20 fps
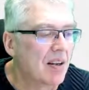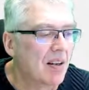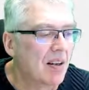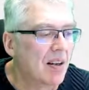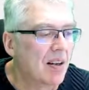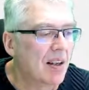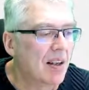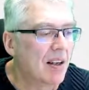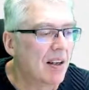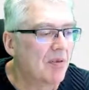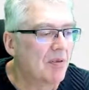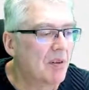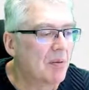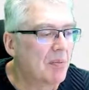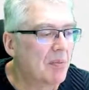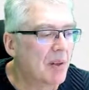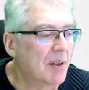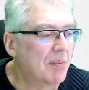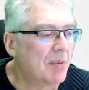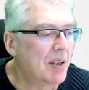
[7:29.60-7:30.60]
I have,
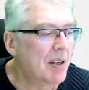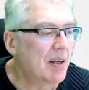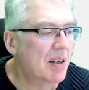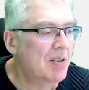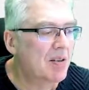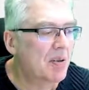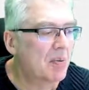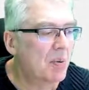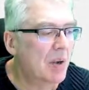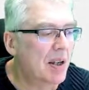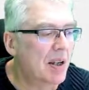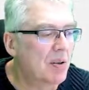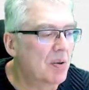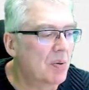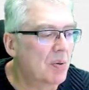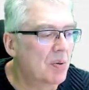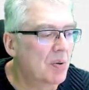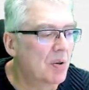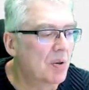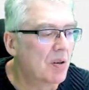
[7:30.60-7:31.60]
but that's the way
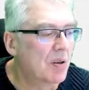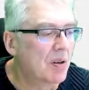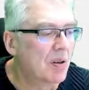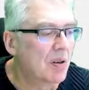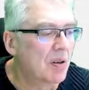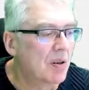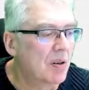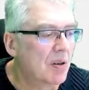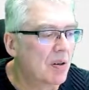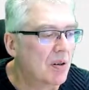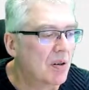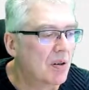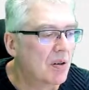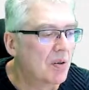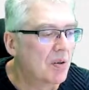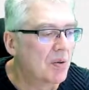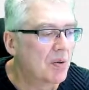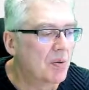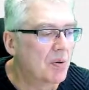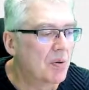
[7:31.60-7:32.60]
you
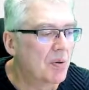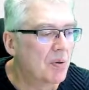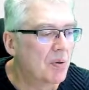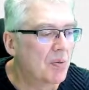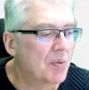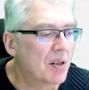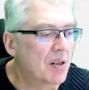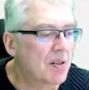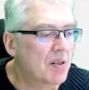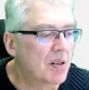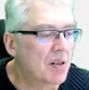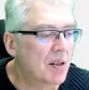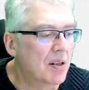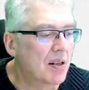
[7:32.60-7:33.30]
do this. And